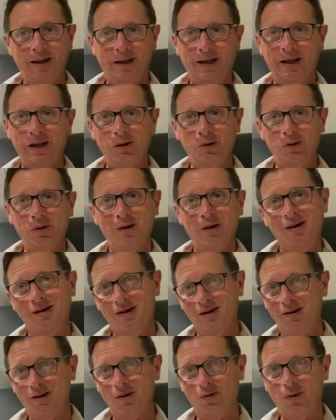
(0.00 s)
Hello,
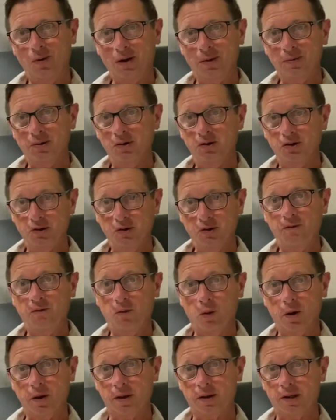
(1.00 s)
welcome to June
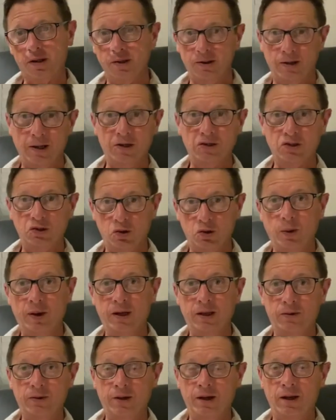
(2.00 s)
4th,
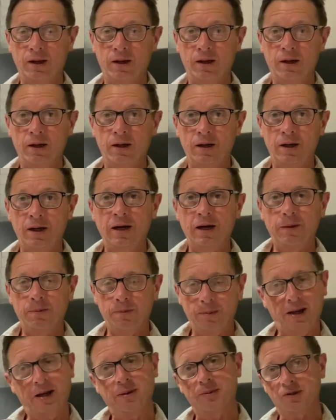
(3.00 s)
2023.
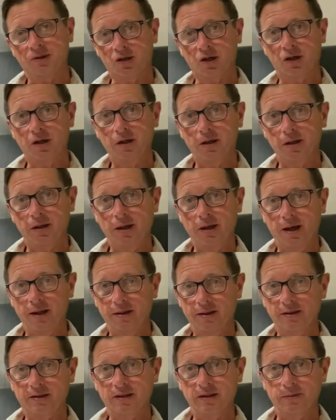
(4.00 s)
My name is Kurt, and
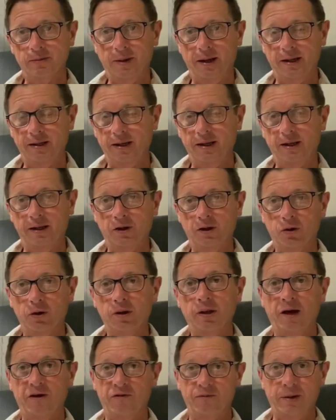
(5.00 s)
this is my daily Good
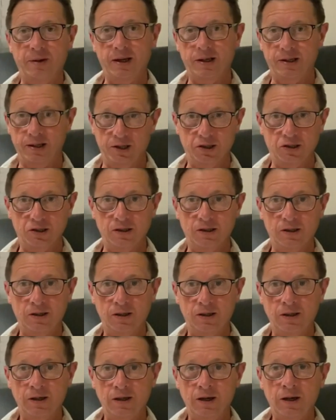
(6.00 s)
Life meditation.
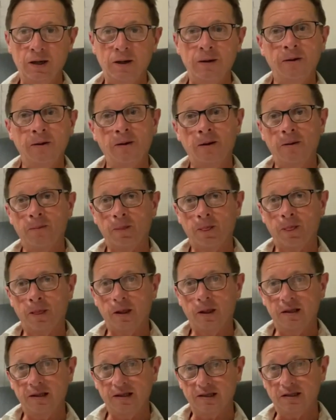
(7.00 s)

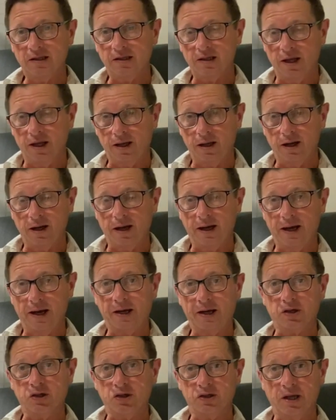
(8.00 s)
This is a uh,
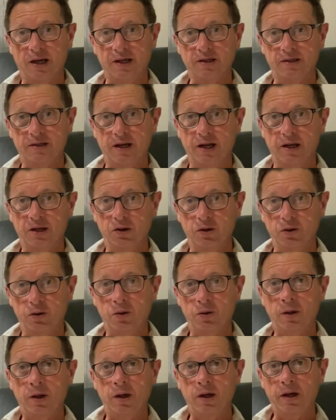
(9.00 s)
exercise that I do
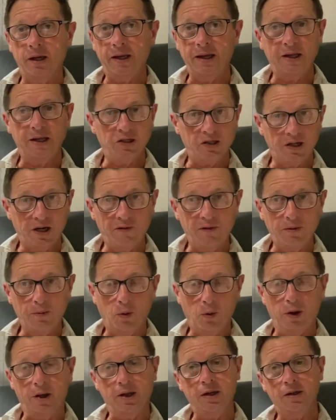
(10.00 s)
each and every
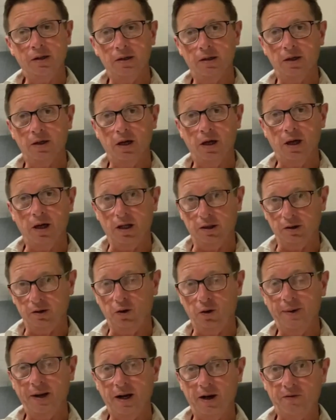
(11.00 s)
morning, uh, a
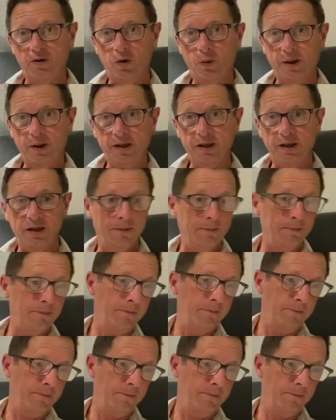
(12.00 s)
little bit after waking up.